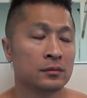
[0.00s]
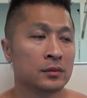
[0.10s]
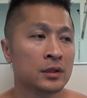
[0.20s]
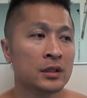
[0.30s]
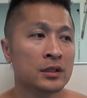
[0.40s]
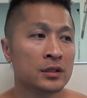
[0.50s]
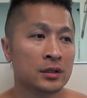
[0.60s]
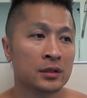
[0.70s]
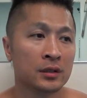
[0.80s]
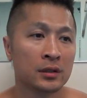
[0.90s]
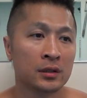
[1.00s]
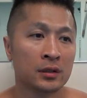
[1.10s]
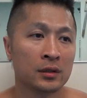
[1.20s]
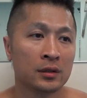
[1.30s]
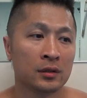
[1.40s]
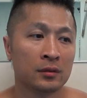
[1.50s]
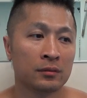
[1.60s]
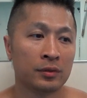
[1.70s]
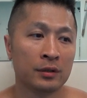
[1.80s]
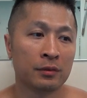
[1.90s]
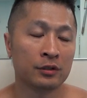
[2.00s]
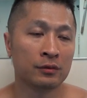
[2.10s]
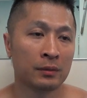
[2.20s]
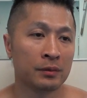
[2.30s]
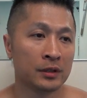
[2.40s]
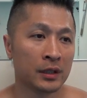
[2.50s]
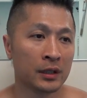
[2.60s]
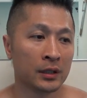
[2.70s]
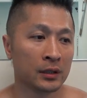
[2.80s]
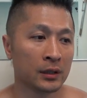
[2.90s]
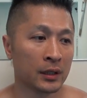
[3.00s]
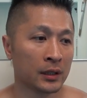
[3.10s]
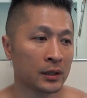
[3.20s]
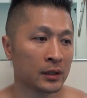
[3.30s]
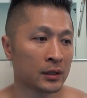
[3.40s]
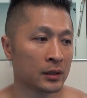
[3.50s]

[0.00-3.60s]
he's pretty much representing like